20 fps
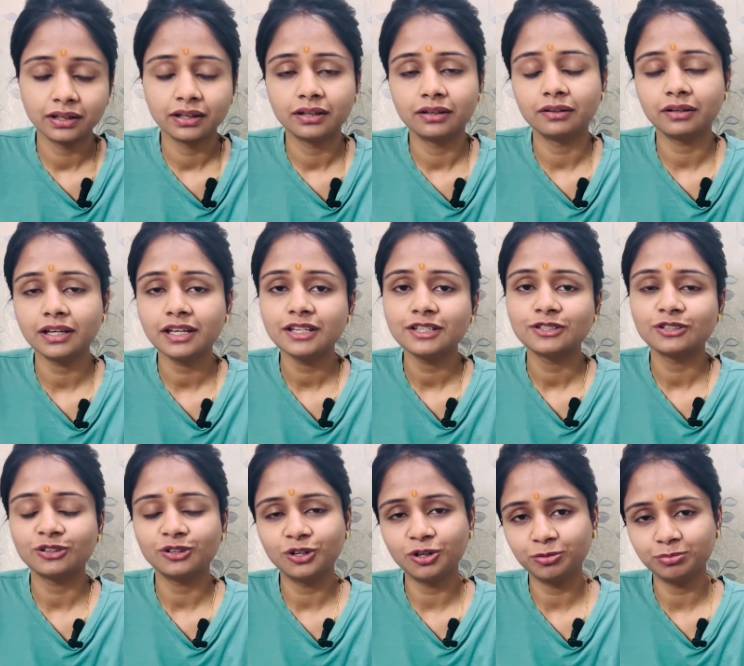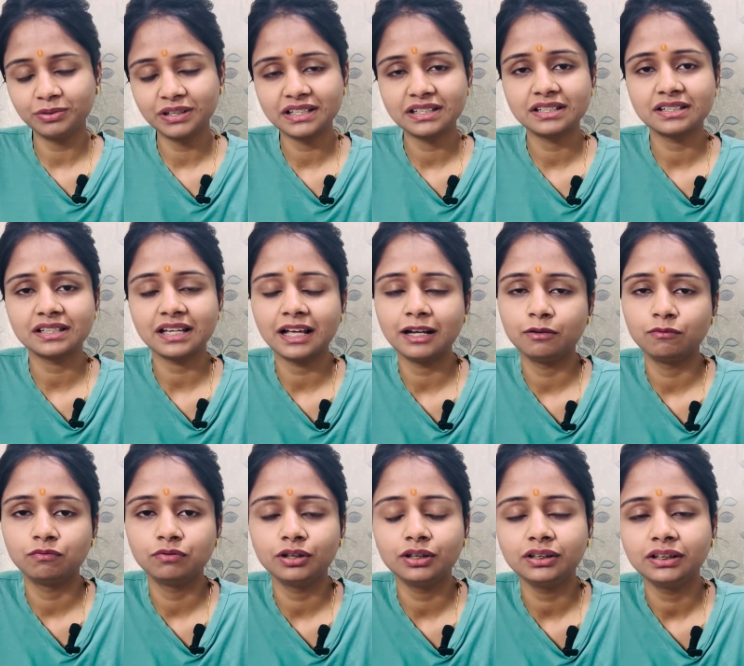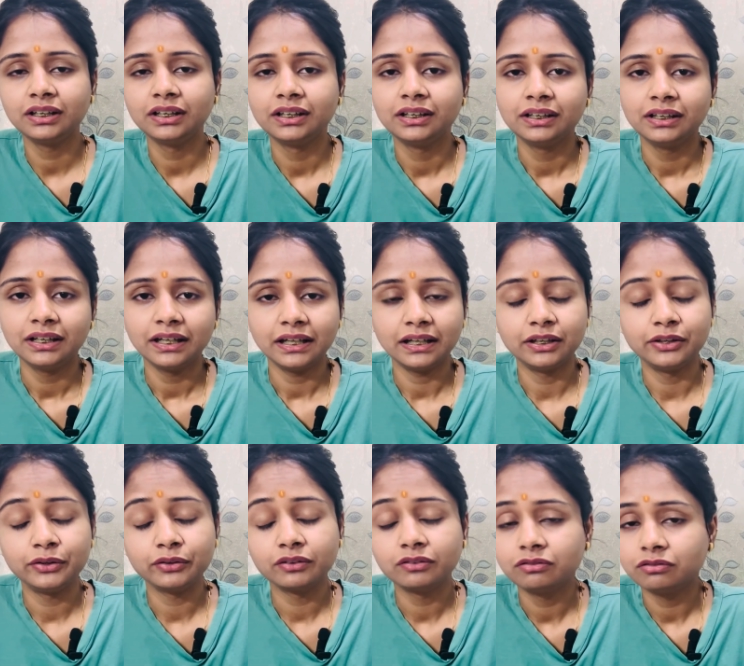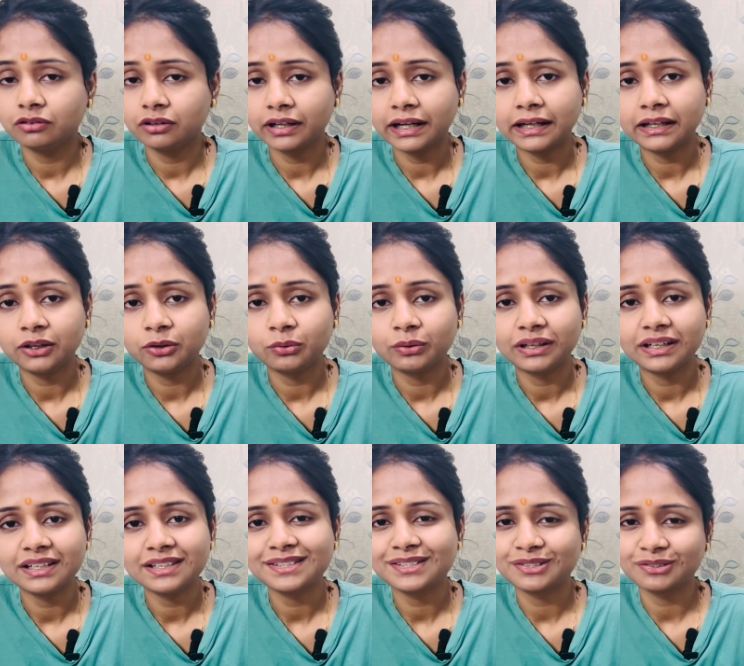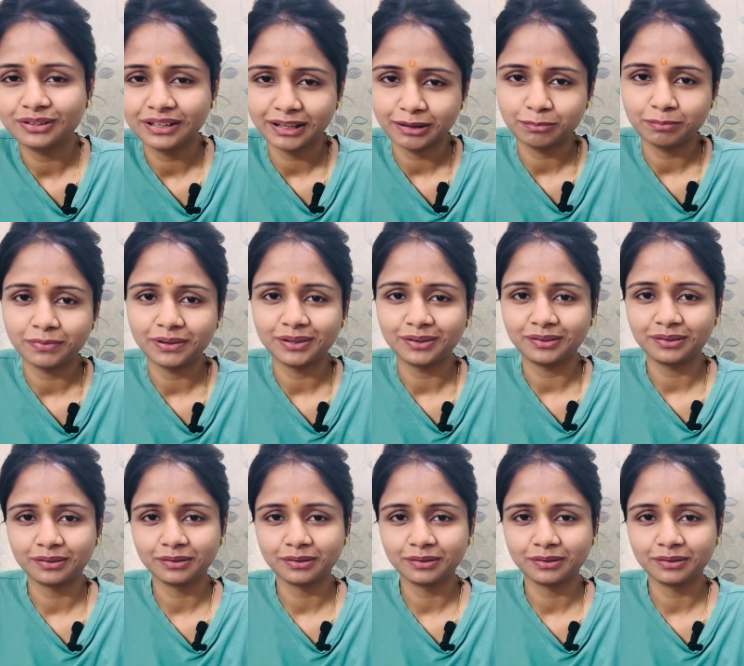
okay so hope this is helpful it, for any queries do let me know